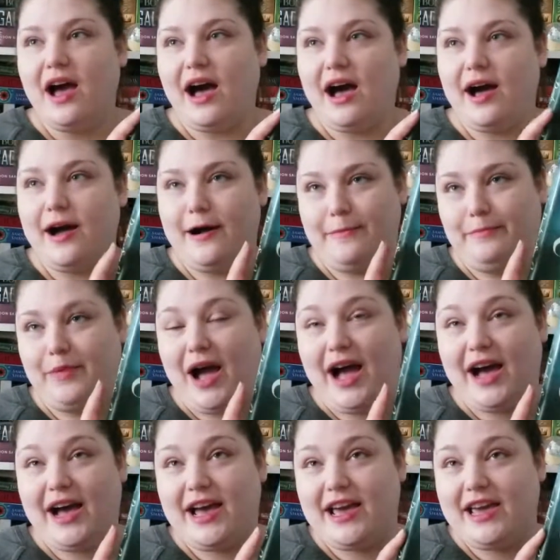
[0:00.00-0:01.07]

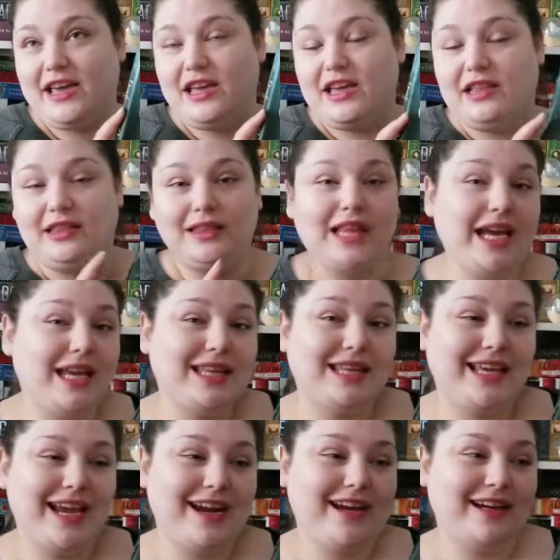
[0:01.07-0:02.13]
I like the
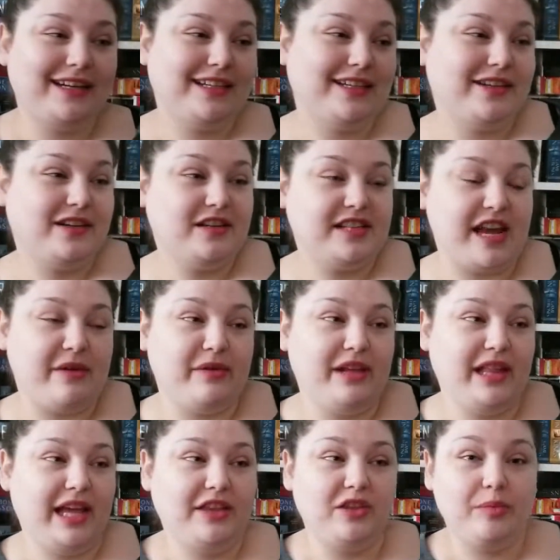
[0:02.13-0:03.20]
characters, I
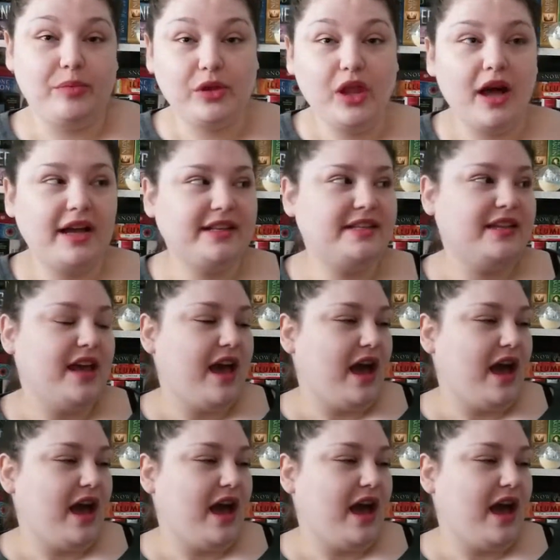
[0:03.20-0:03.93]
really like the plot,